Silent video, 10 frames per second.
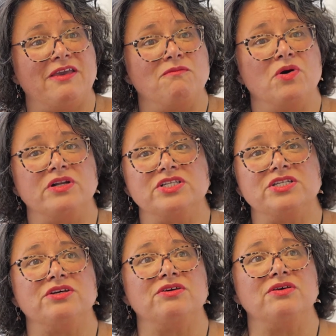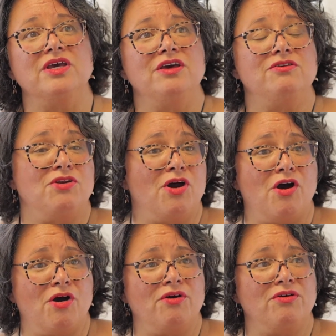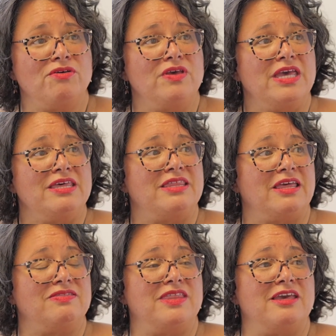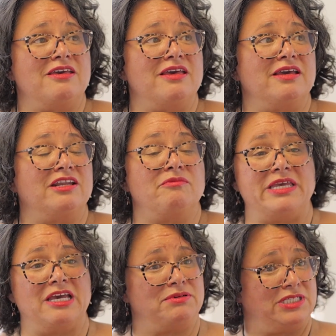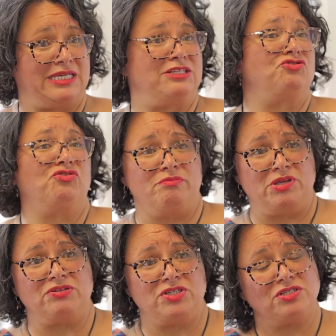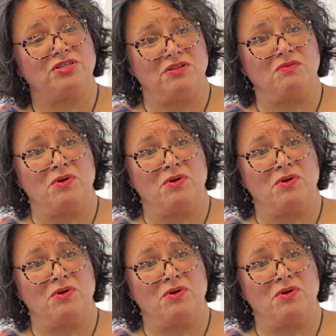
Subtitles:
they want to know that they're going to be able to contribute to the